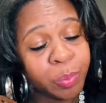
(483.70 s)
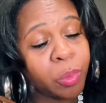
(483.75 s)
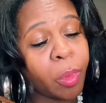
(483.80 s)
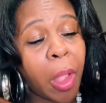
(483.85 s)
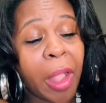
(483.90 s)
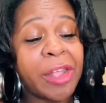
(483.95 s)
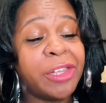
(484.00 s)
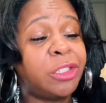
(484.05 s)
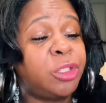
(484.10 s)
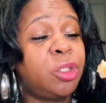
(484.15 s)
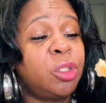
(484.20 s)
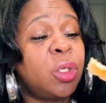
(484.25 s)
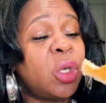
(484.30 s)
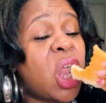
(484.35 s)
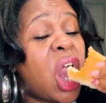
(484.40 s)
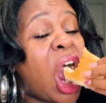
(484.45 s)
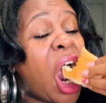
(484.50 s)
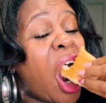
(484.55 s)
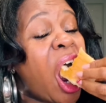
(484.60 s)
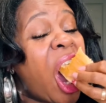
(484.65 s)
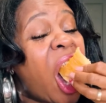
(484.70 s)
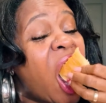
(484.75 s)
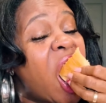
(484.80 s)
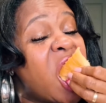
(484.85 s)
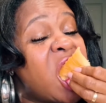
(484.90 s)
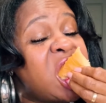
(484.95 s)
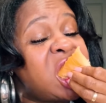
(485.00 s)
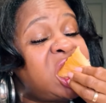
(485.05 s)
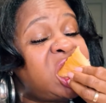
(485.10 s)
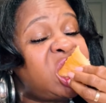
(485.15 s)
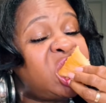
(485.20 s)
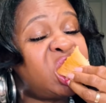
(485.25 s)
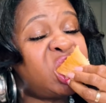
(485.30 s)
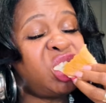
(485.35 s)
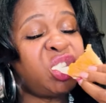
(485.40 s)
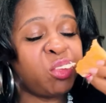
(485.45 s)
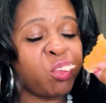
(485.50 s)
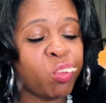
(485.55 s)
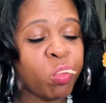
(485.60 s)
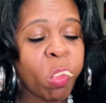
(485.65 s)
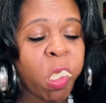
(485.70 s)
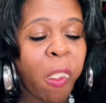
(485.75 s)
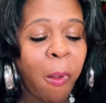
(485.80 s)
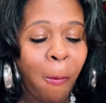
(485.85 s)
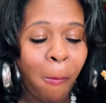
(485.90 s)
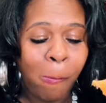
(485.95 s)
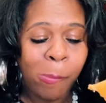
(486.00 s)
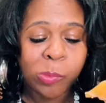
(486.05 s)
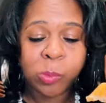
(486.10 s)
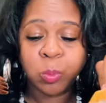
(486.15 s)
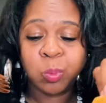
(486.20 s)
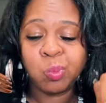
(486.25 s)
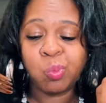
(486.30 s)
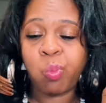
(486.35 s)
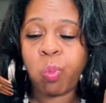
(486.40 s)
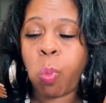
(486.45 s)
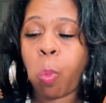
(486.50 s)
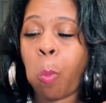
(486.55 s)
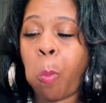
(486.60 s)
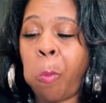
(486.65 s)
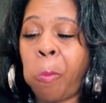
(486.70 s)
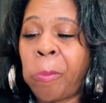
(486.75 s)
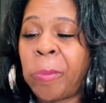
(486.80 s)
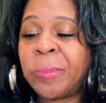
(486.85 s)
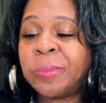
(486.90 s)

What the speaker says: It's still good. Mm-hmm.